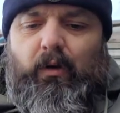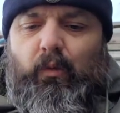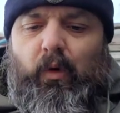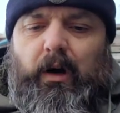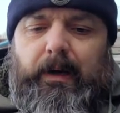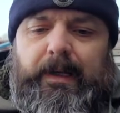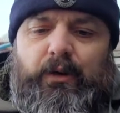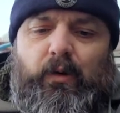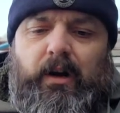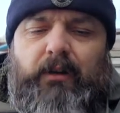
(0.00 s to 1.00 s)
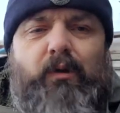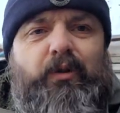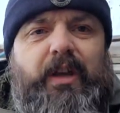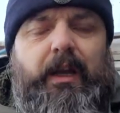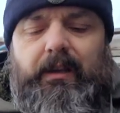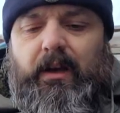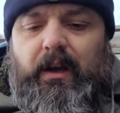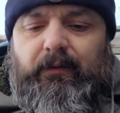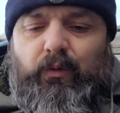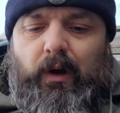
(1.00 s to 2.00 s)
Why do I rotate
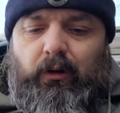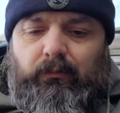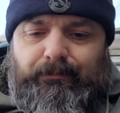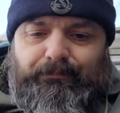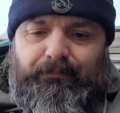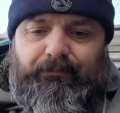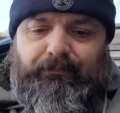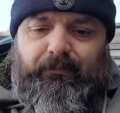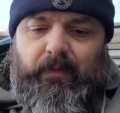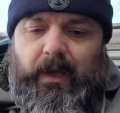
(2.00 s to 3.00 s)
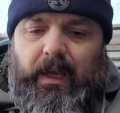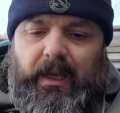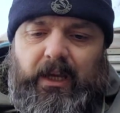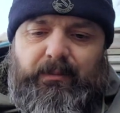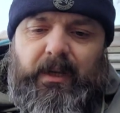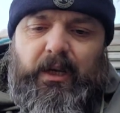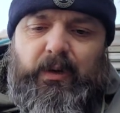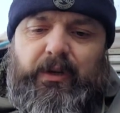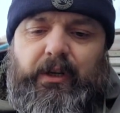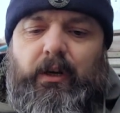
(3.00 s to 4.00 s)
knives? Well, it gets me
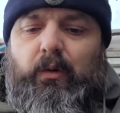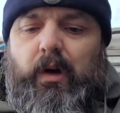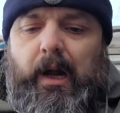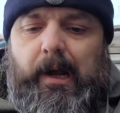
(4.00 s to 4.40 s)
used to